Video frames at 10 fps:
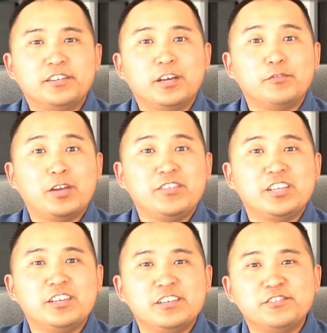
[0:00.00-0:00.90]
Now, if you have any
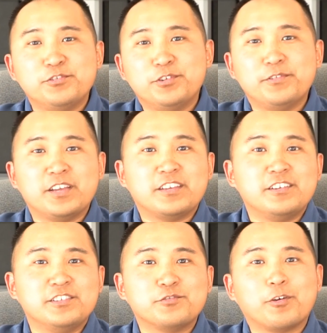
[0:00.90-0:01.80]
kids, you'll know that
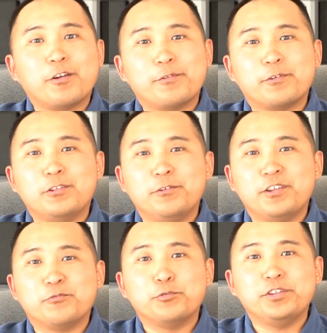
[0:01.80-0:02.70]
kids grow out of their
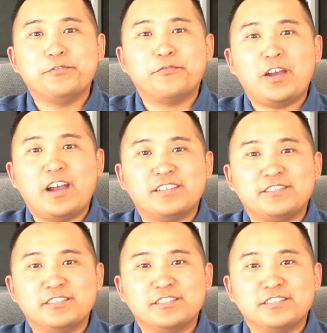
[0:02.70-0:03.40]
clothing really fast,